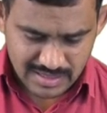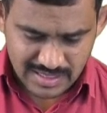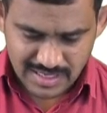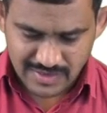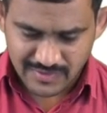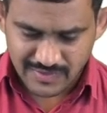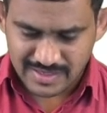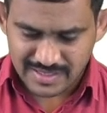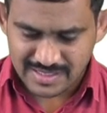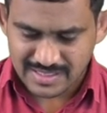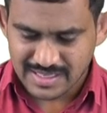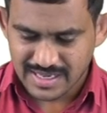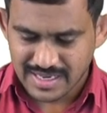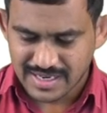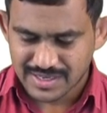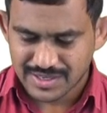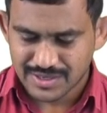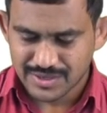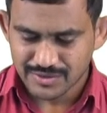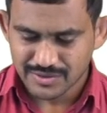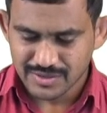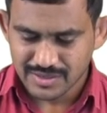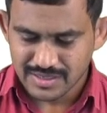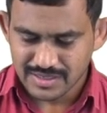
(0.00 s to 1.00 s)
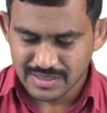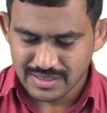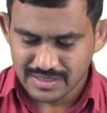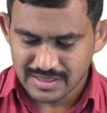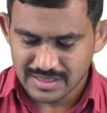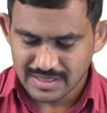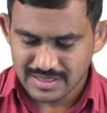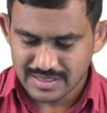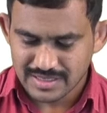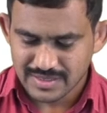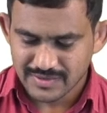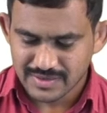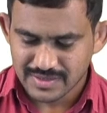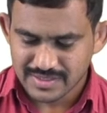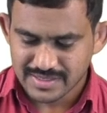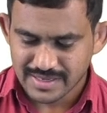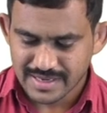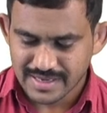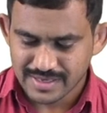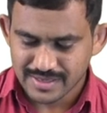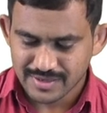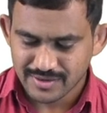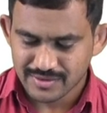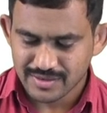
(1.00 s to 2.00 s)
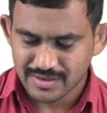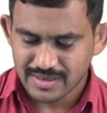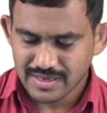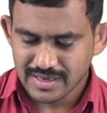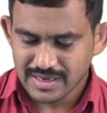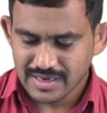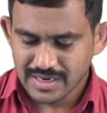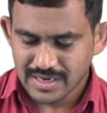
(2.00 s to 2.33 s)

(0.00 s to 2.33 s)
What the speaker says: your circuit, this is your circuit,